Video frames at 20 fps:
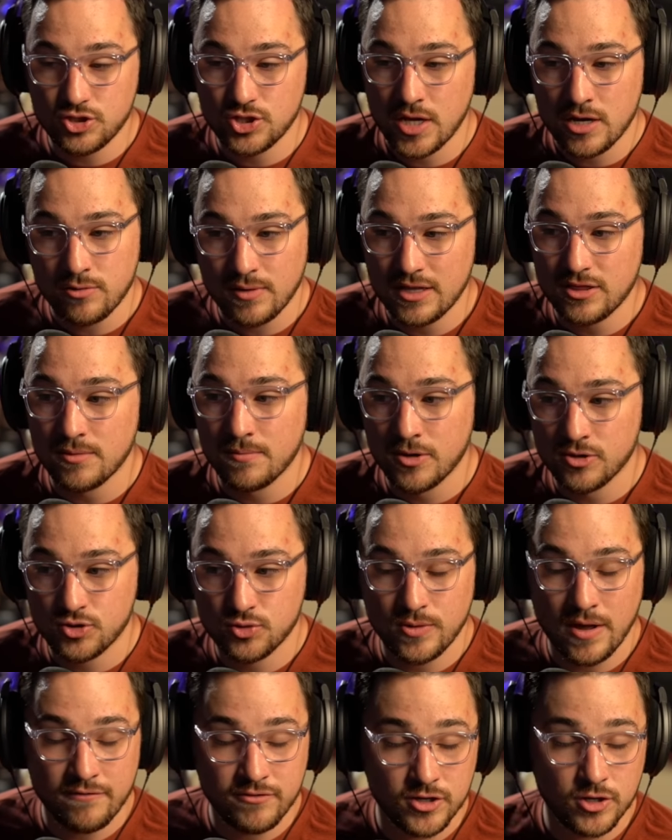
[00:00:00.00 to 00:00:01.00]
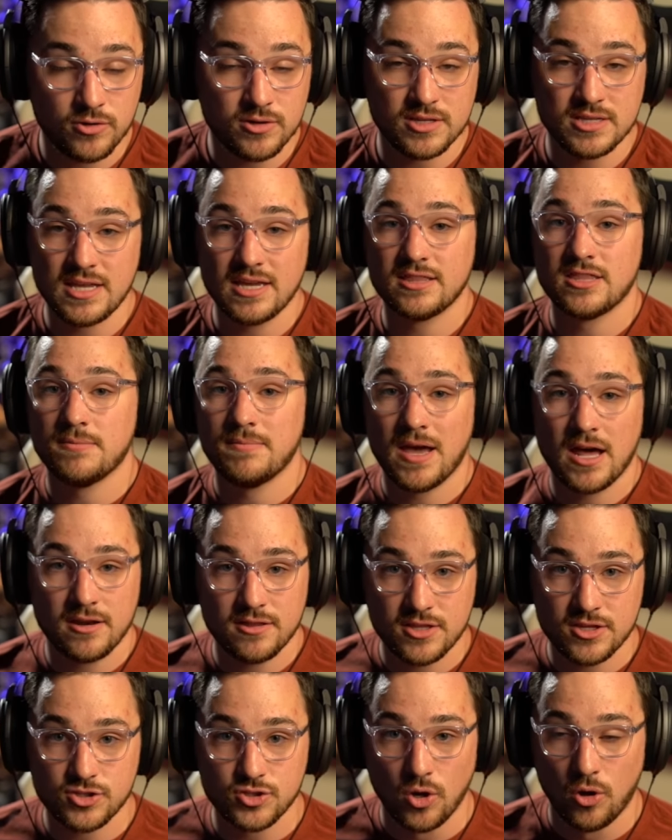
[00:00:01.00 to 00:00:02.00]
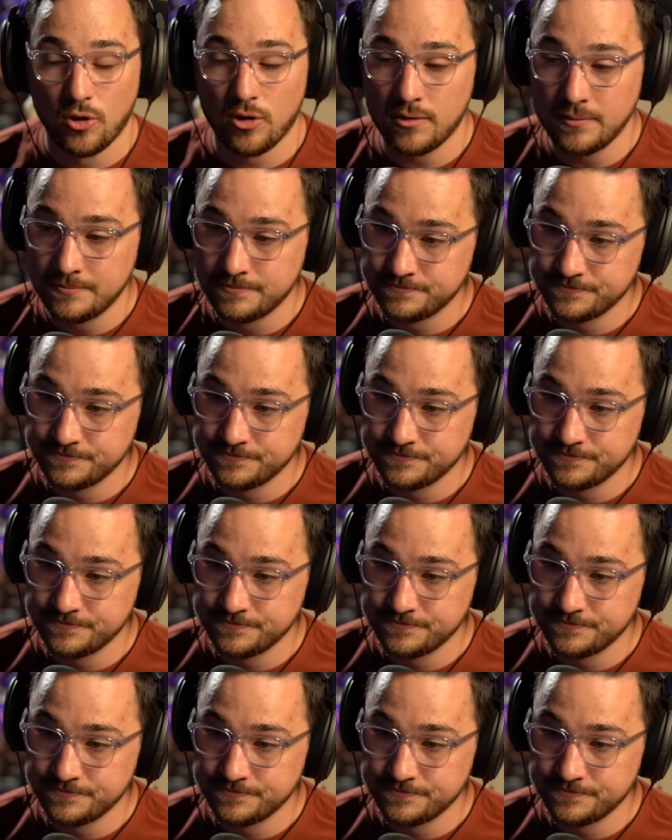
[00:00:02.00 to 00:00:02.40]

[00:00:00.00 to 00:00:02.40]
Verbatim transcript: generate the most revenue to dig them out of this hole?